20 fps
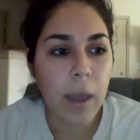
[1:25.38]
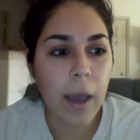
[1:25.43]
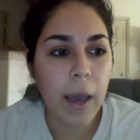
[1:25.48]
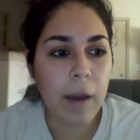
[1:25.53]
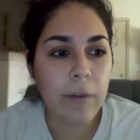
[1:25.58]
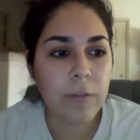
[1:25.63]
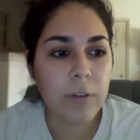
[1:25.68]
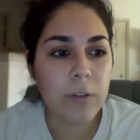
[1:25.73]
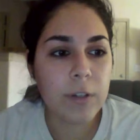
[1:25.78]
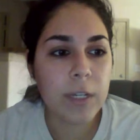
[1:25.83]

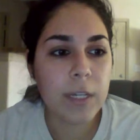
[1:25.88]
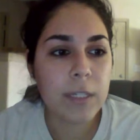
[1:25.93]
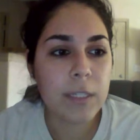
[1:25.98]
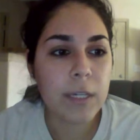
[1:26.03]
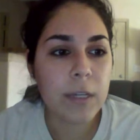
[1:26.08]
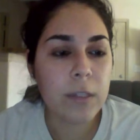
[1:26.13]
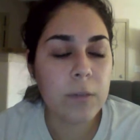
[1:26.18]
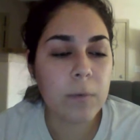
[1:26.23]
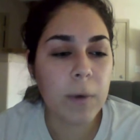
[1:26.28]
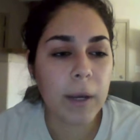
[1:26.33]
After T
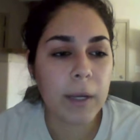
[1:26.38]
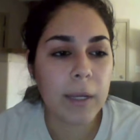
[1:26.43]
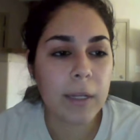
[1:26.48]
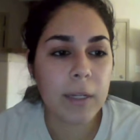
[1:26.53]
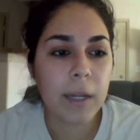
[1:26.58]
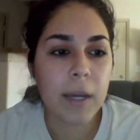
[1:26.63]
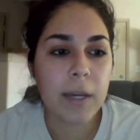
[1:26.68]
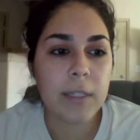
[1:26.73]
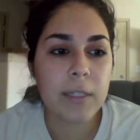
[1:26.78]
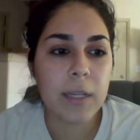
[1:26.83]
cells
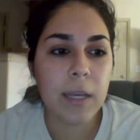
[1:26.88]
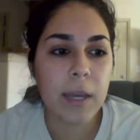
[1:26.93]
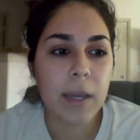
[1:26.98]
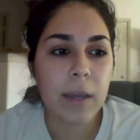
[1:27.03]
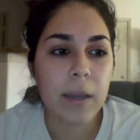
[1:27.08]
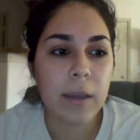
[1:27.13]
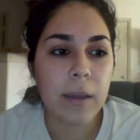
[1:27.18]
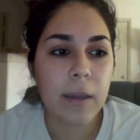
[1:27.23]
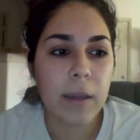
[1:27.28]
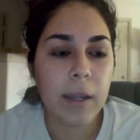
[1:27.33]
recognize
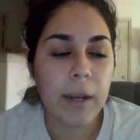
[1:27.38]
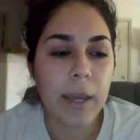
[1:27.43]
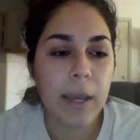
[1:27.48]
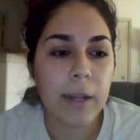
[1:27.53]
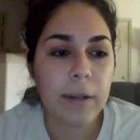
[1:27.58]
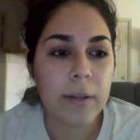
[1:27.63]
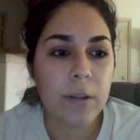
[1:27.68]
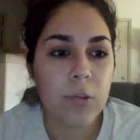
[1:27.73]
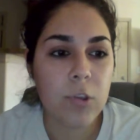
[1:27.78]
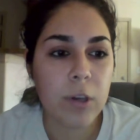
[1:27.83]
an
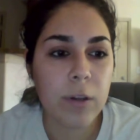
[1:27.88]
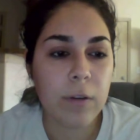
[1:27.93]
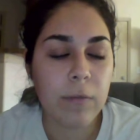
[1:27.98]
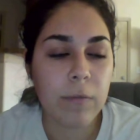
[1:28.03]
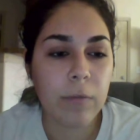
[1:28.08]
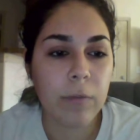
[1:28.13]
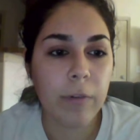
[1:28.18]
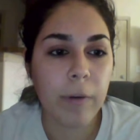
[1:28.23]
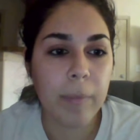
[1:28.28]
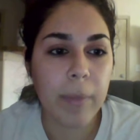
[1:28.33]
antigen
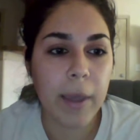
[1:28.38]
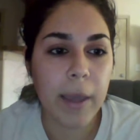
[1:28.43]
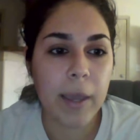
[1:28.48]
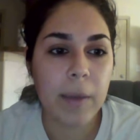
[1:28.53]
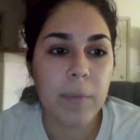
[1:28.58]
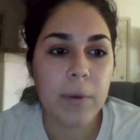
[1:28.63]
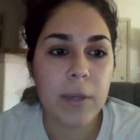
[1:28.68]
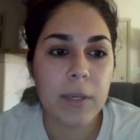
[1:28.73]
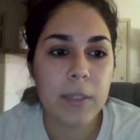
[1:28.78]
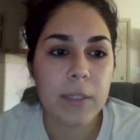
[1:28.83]
from the
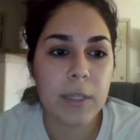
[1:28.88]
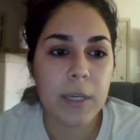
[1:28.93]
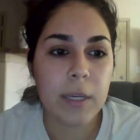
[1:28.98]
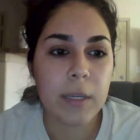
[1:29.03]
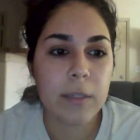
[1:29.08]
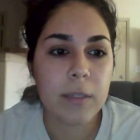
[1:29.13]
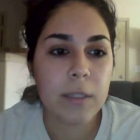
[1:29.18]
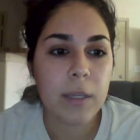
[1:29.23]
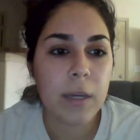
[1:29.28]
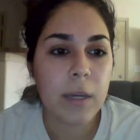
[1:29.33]

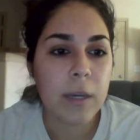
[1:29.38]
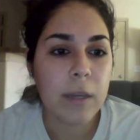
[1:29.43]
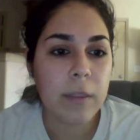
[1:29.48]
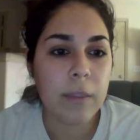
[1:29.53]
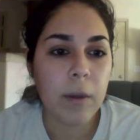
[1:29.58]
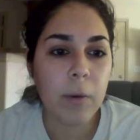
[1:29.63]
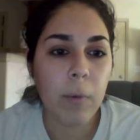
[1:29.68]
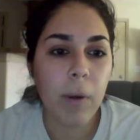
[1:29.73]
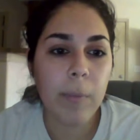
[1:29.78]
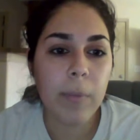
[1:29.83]
APCs,
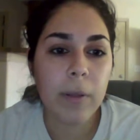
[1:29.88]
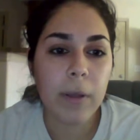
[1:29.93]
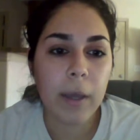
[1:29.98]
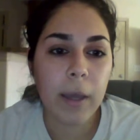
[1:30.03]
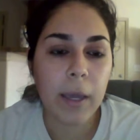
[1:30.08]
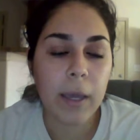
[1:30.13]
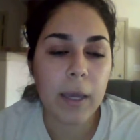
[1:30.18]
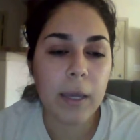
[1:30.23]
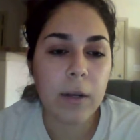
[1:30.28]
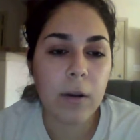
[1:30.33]
they
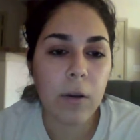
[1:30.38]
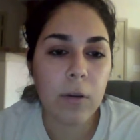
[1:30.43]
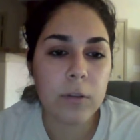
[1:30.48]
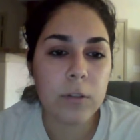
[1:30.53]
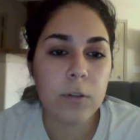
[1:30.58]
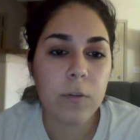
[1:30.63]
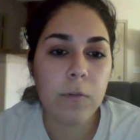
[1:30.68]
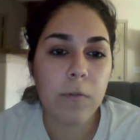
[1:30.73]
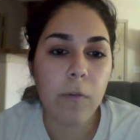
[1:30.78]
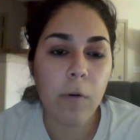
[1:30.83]
replicate and
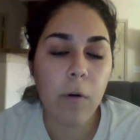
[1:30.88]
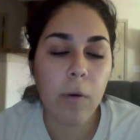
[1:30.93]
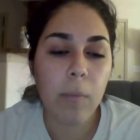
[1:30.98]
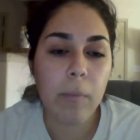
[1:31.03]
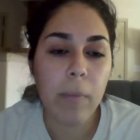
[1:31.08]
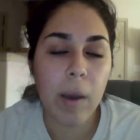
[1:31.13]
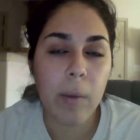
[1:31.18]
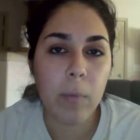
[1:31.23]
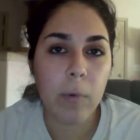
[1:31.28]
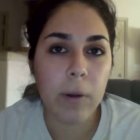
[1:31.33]
also form
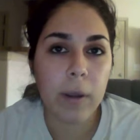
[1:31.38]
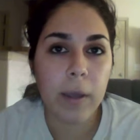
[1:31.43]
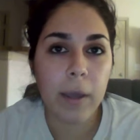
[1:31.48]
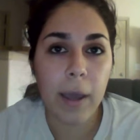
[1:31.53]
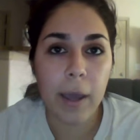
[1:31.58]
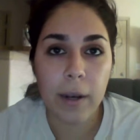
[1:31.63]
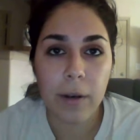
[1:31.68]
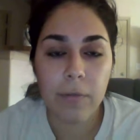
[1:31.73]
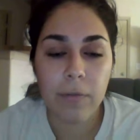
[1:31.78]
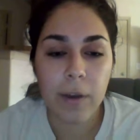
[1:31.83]
memory
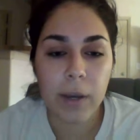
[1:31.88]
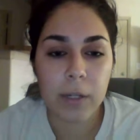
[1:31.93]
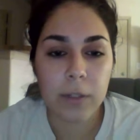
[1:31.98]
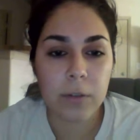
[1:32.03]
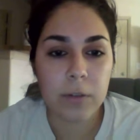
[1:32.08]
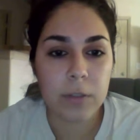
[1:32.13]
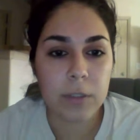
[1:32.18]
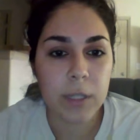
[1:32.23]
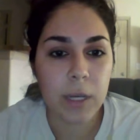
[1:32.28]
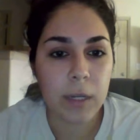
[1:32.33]
and
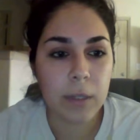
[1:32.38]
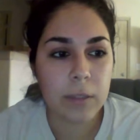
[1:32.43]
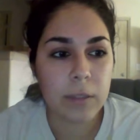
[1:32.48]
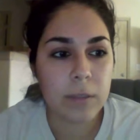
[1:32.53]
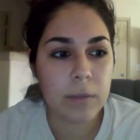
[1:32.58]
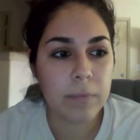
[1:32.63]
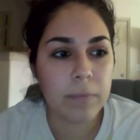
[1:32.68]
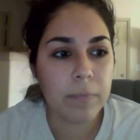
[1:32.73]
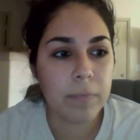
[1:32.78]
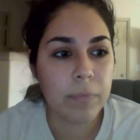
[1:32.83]
effector
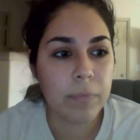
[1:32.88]
cells.